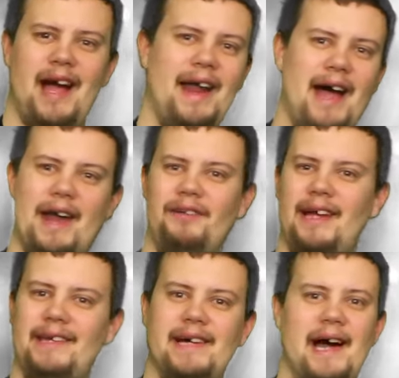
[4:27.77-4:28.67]
I don't
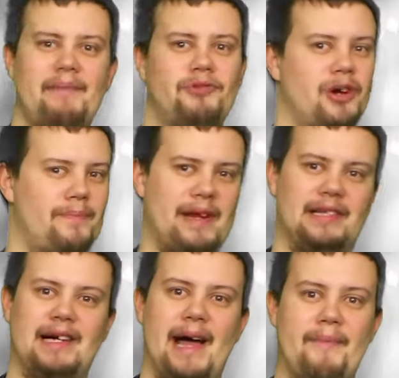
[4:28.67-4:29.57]
like time jumping
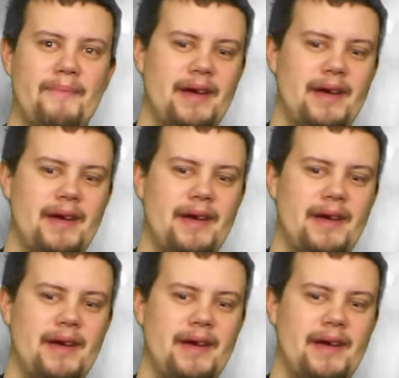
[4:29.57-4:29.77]
a lot.